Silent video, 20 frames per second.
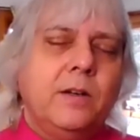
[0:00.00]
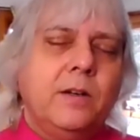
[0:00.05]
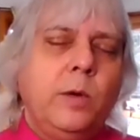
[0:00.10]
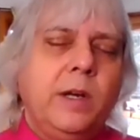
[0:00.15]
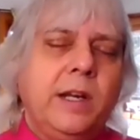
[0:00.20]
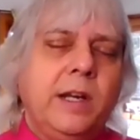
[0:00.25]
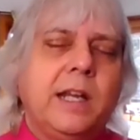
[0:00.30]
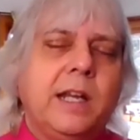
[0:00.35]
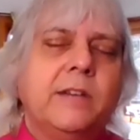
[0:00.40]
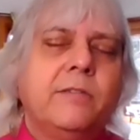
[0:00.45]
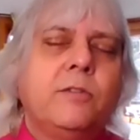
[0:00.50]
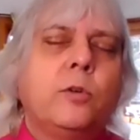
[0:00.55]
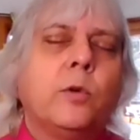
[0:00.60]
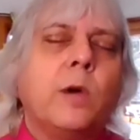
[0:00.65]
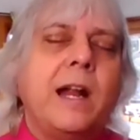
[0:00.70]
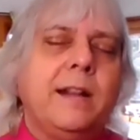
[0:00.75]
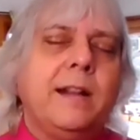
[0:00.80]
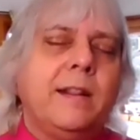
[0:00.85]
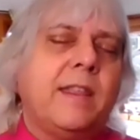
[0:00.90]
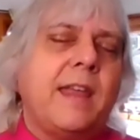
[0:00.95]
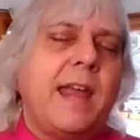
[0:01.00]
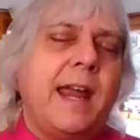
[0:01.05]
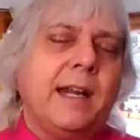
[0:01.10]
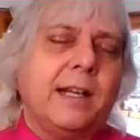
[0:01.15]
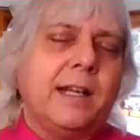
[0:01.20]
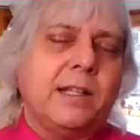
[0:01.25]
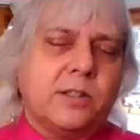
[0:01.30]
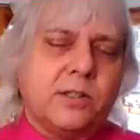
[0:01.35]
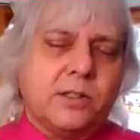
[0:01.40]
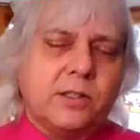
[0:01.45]
We give great
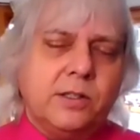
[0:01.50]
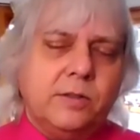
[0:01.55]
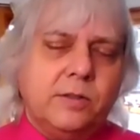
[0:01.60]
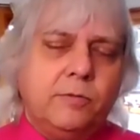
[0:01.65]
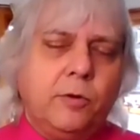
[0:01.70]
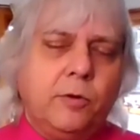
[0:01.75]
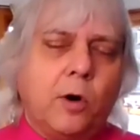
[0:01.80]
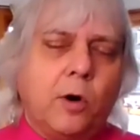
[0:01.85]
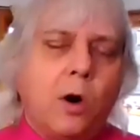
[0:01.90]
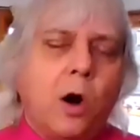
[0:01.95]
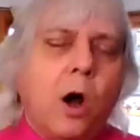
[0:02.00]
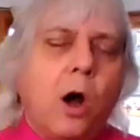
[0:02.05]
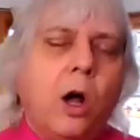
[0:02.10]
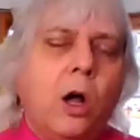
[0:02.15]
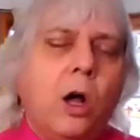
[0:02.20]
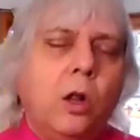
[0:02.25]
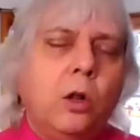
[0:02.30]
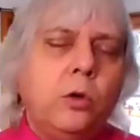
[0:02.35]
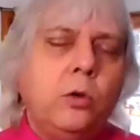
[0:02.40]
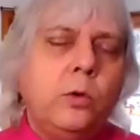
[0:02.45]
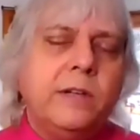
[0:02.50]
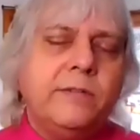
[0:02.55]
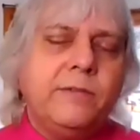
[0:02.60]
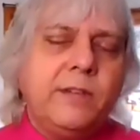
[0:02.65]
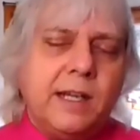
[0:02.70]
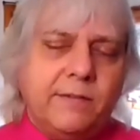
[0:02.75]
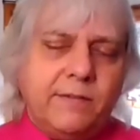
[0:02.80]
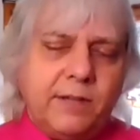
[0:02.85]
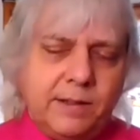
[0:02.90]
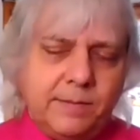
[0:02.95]
thanks for all who have
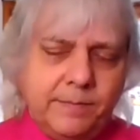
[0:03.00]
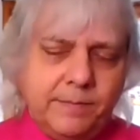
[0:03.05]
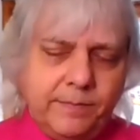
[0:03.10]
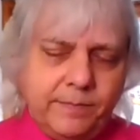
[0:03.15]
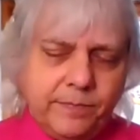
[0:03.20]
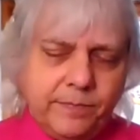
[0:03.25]
given.